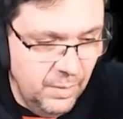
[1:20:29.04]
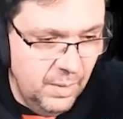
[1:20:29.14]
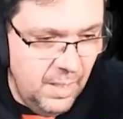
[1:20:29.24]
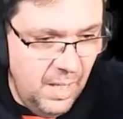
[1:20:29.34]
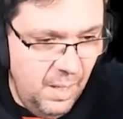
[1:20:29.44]

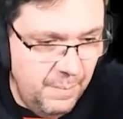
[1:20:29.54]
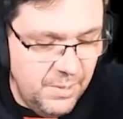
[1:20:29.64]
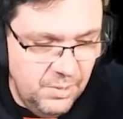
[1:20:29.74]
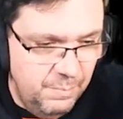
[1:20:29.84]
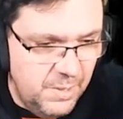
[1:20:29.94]
Uh, um,
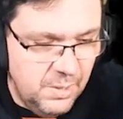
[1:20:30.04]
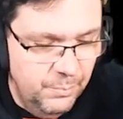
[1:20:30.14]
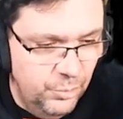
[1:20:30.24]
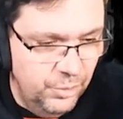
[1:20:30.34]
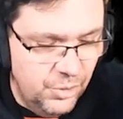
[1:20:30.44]
isn't Mr.
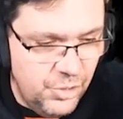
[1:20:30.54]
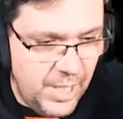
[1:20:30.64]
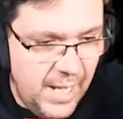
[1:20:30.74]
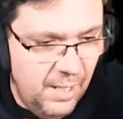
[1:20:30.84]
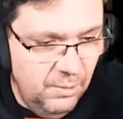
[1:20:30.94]
Moon and
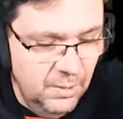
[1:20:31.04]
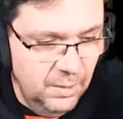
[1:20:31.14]
Chow?